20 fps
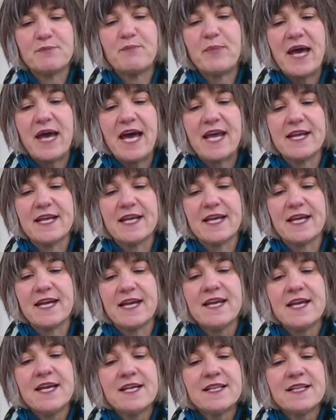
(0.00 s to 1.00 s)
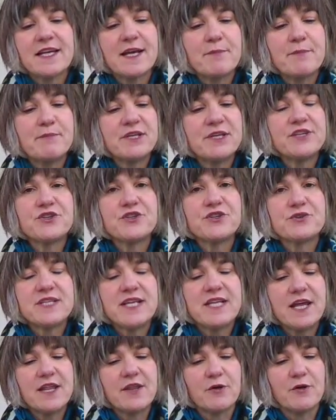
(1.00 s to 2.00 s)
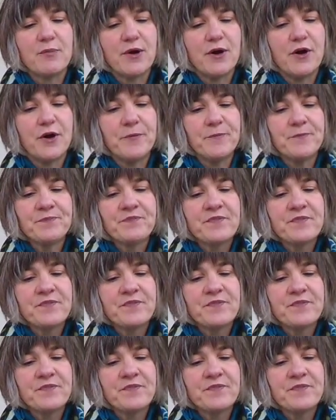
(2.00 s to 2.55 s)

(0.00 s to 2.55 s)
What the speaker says: batting it like a miniature tetherball,